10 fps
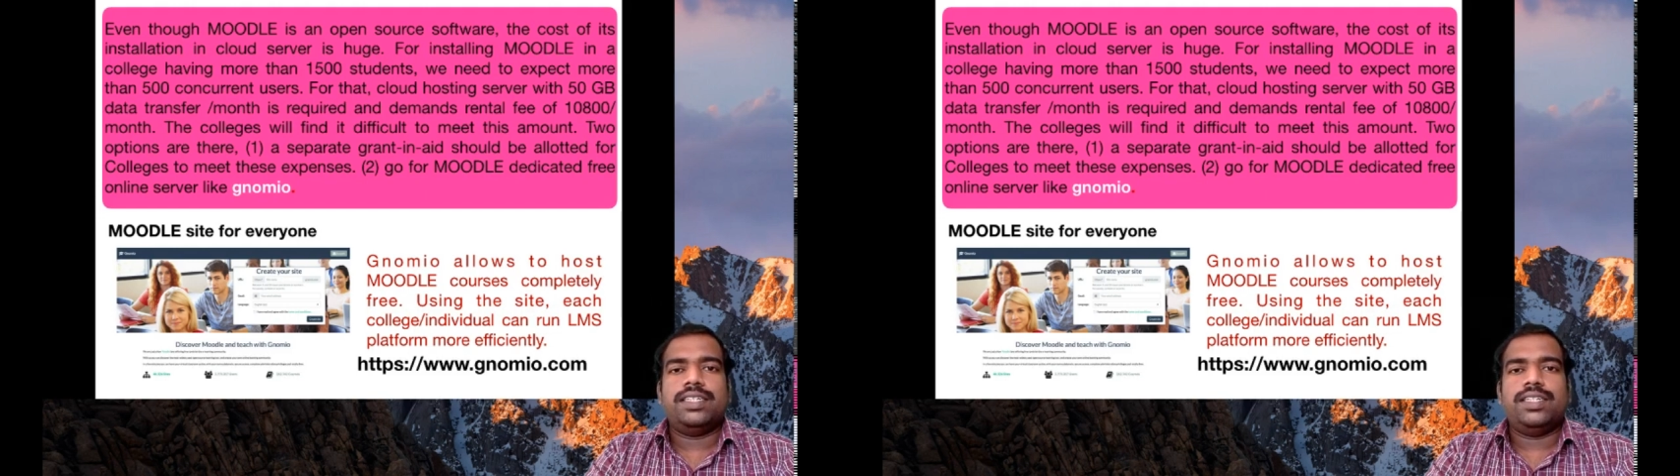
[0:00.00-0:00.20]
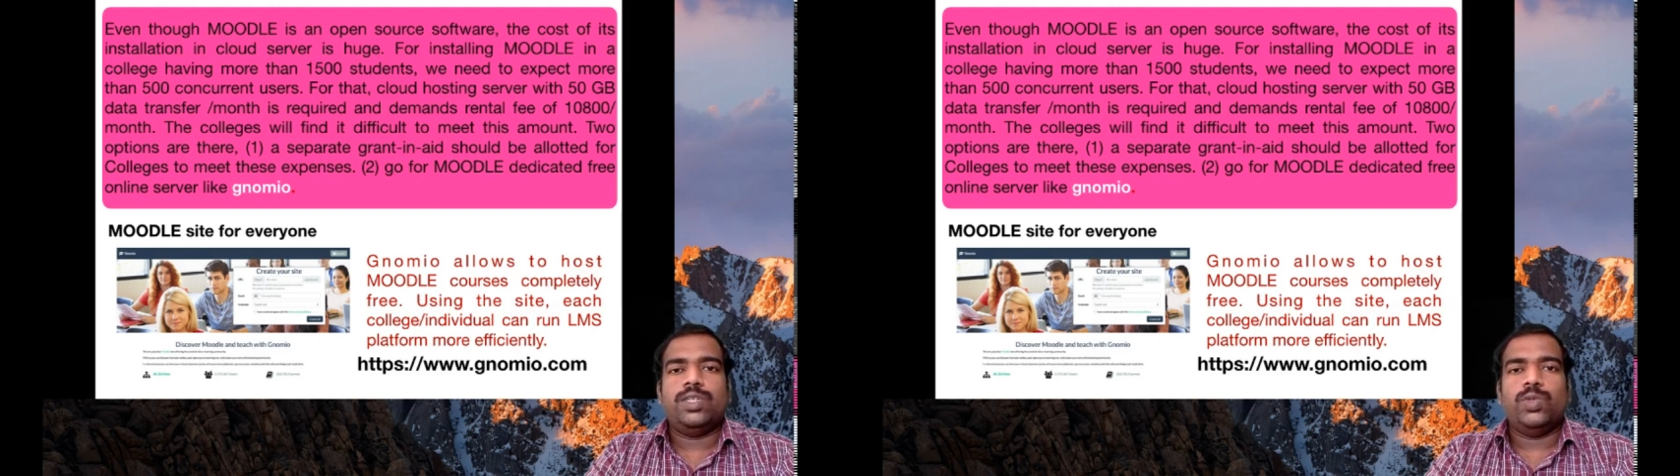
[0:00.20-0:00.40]

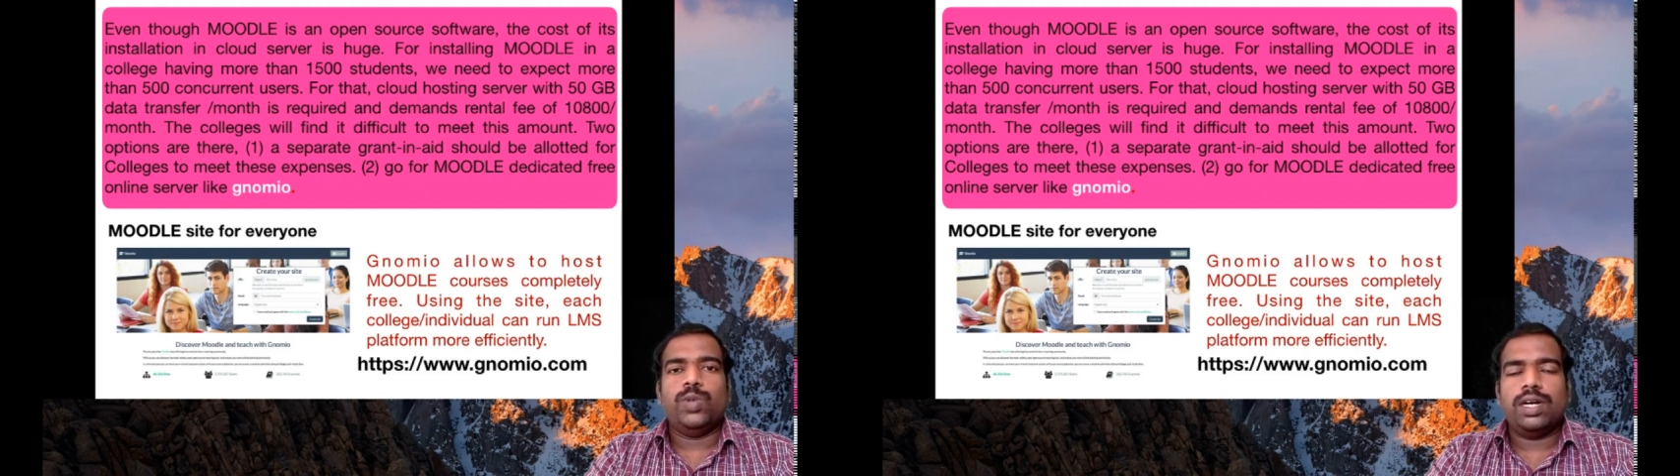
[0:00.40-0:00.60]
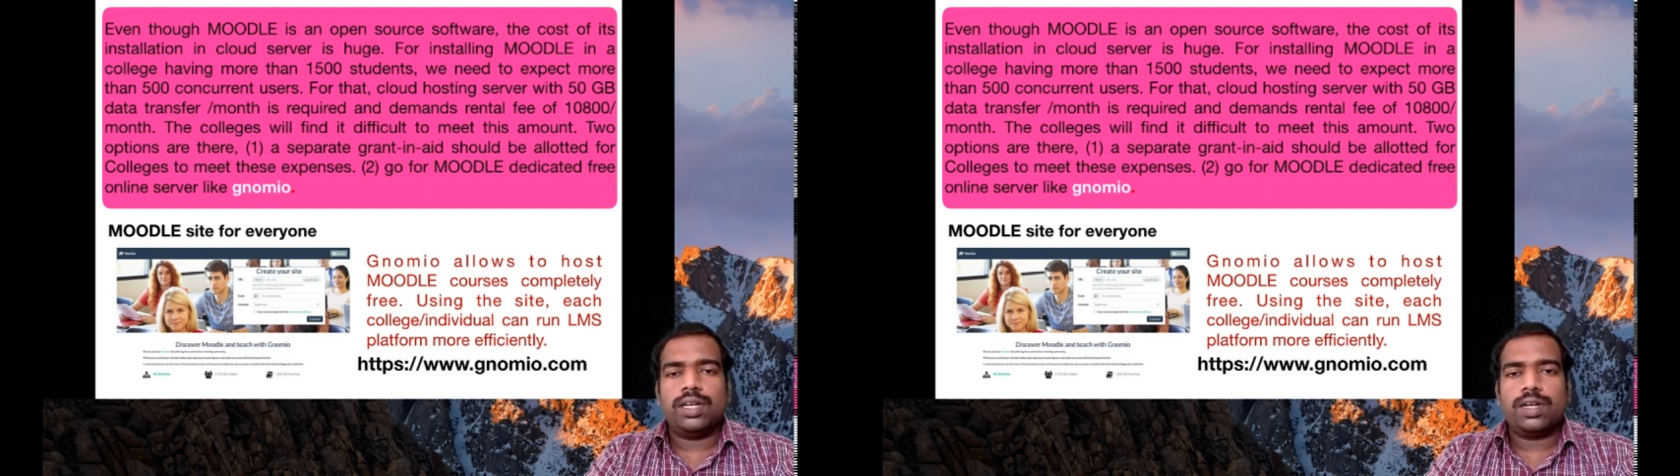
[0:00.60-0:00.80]

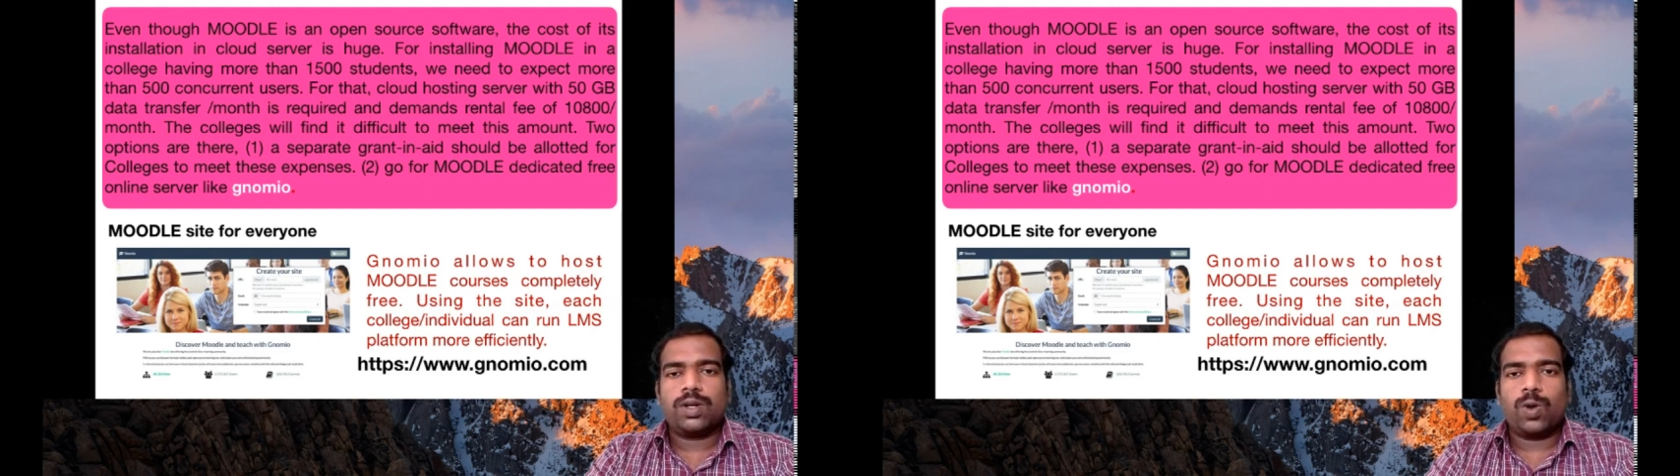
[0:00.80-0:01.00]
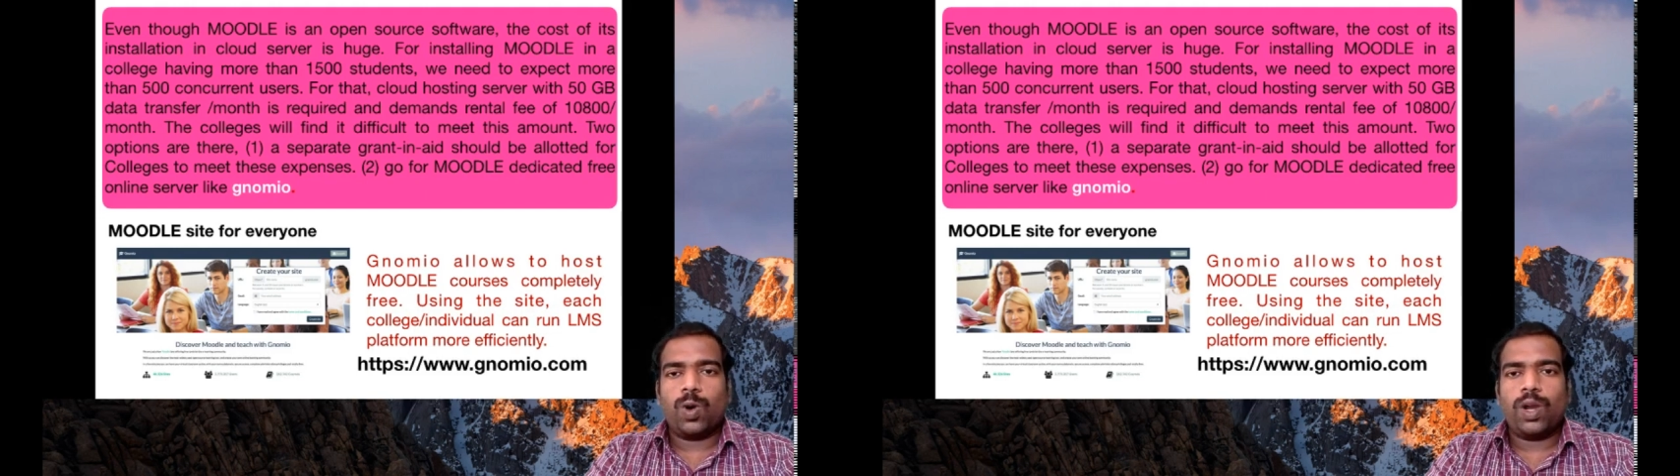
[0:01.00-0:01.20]
your
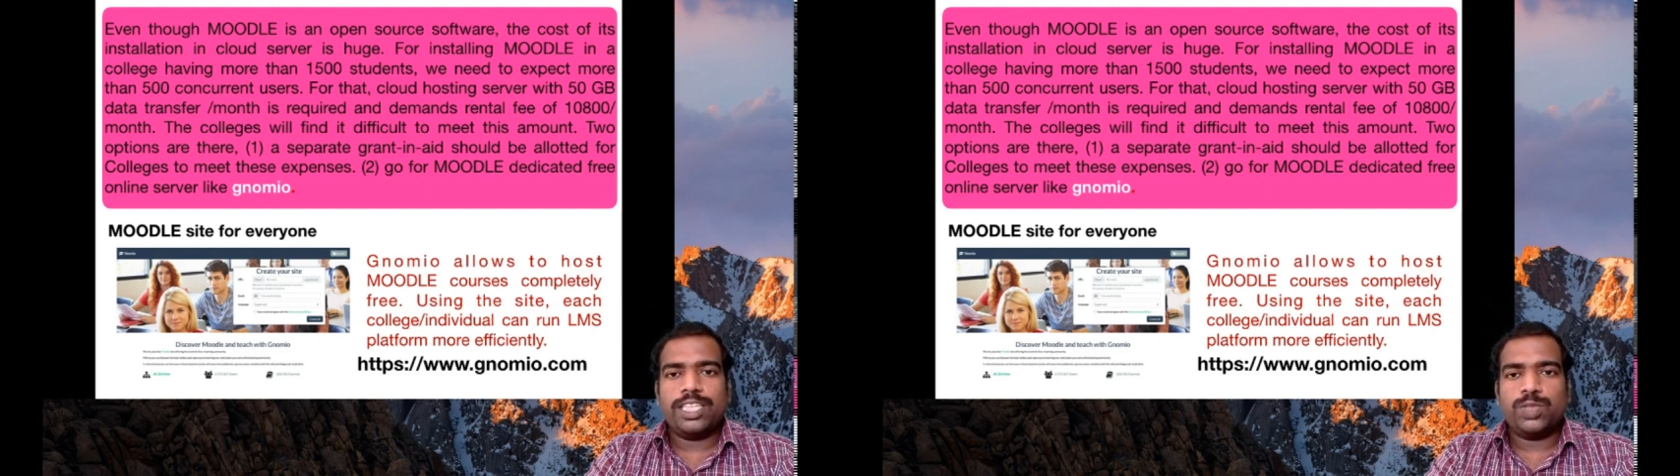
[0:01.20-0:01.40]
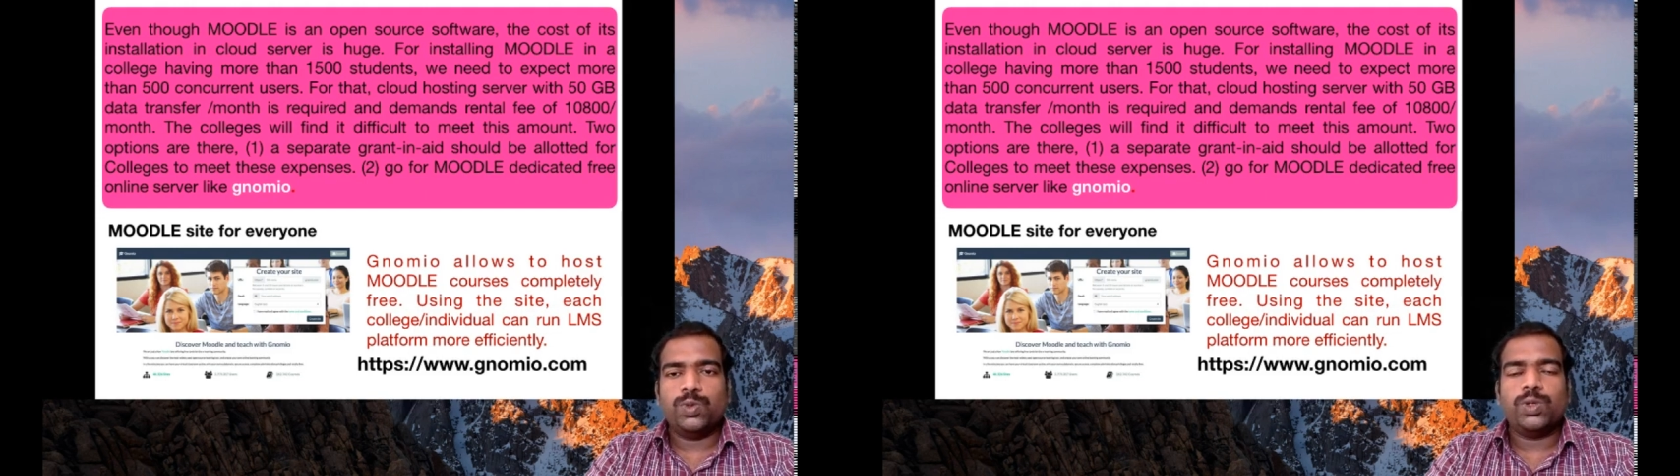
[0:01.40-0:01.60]

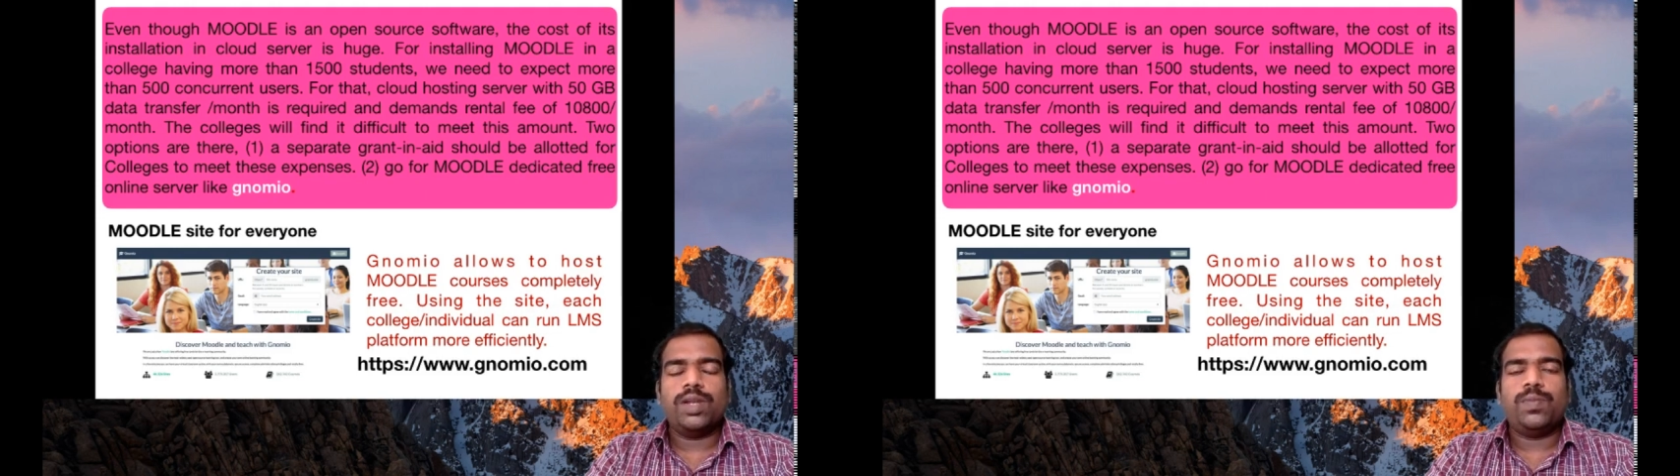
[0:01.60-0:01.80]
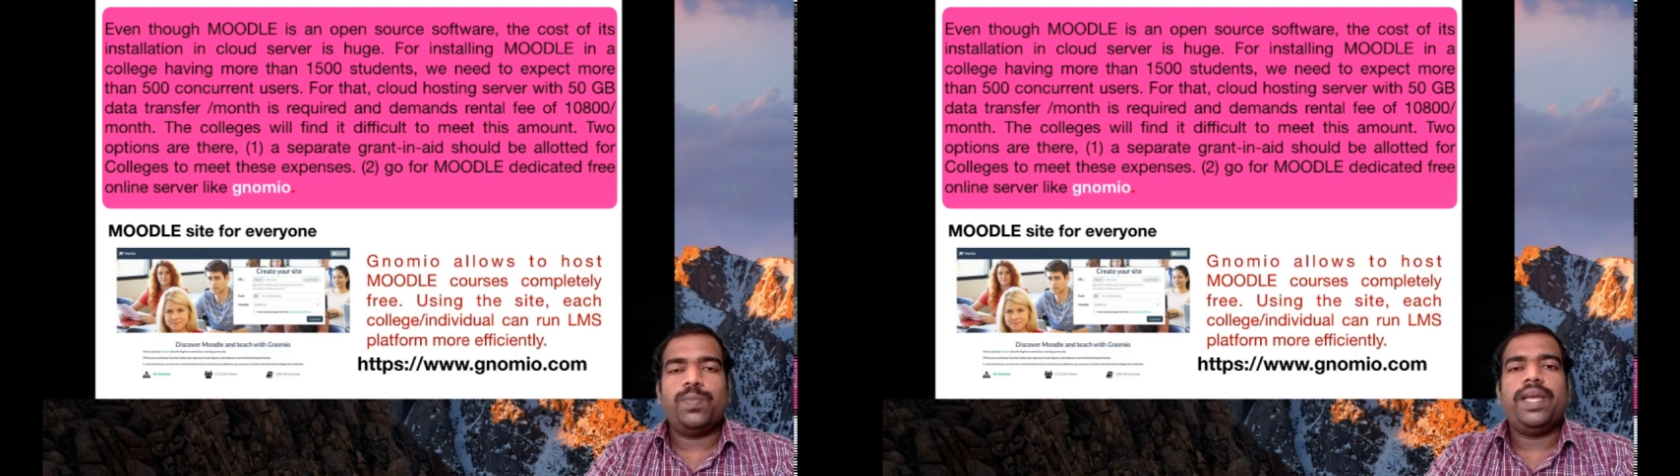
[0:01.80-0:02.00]
college
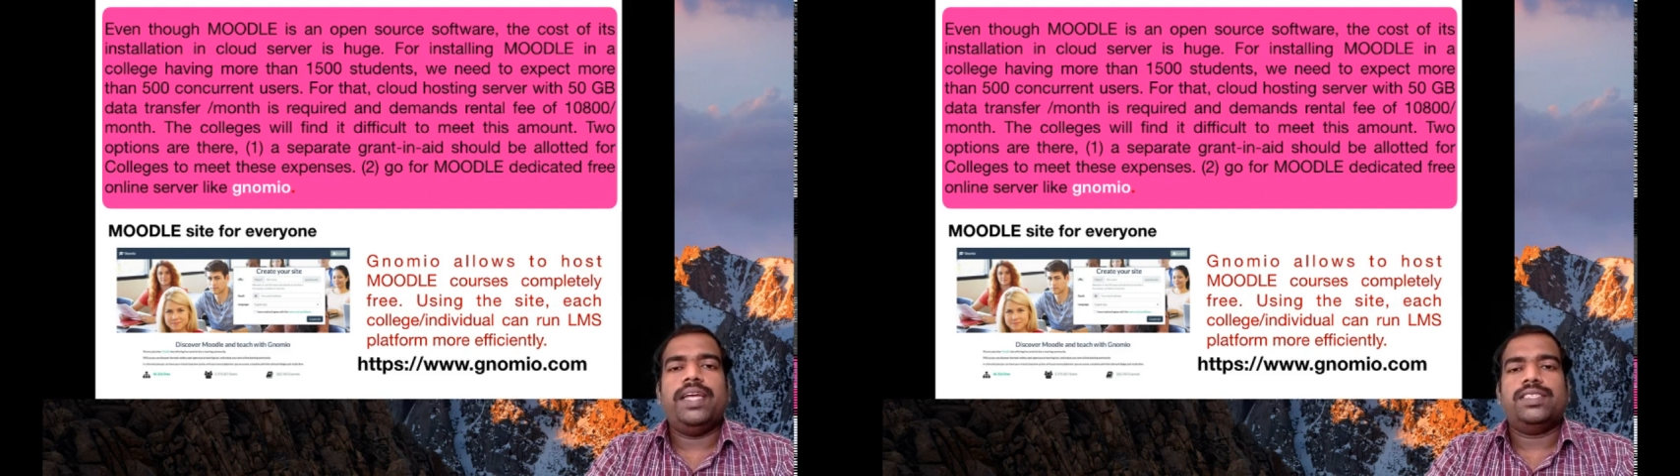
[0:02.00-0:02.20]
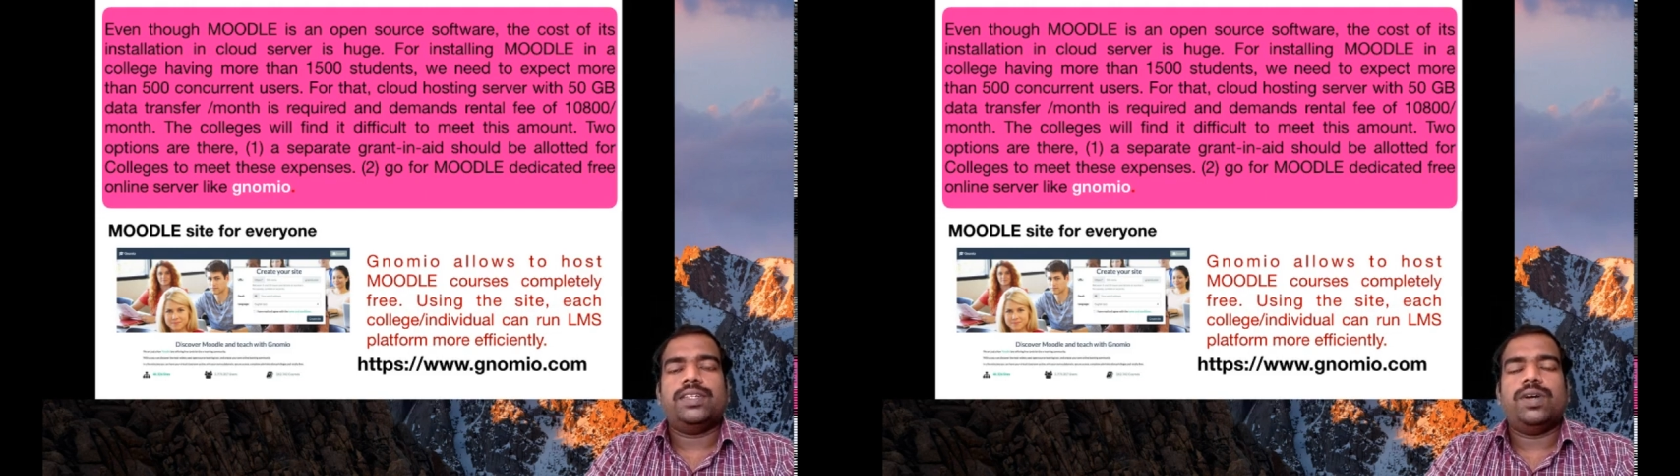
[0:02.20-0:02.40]
Moodle
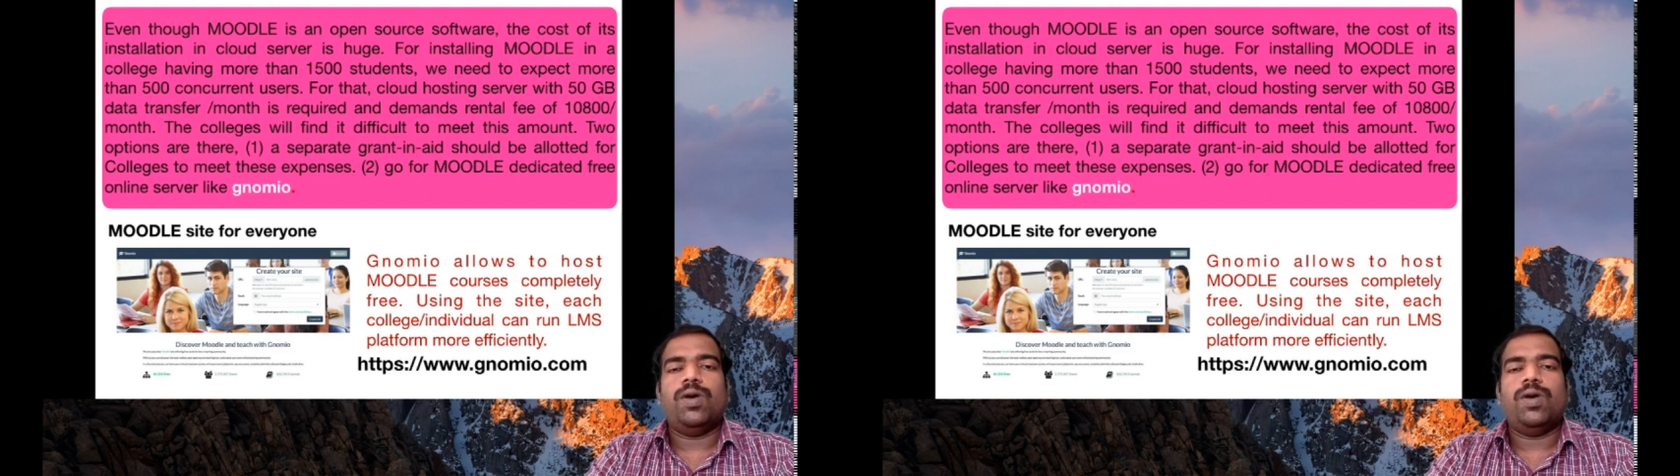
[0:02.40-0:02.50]
page